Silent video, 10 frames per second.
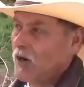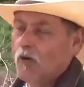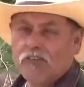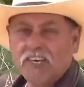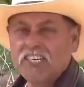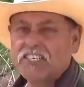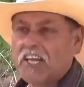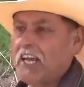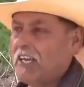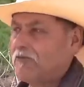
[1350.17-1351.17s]
overnight
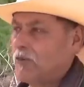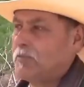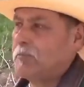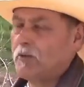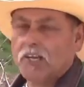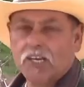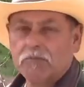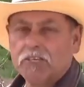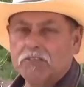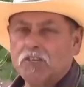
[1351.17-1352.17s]
stay for people that are
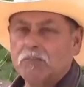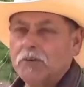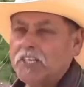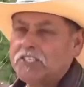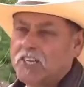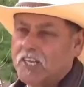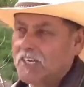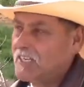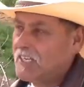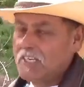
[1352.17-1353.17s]
coming into the peninsula.
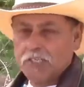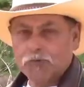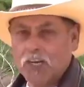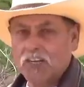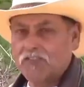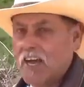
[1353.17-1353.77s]
It's right off the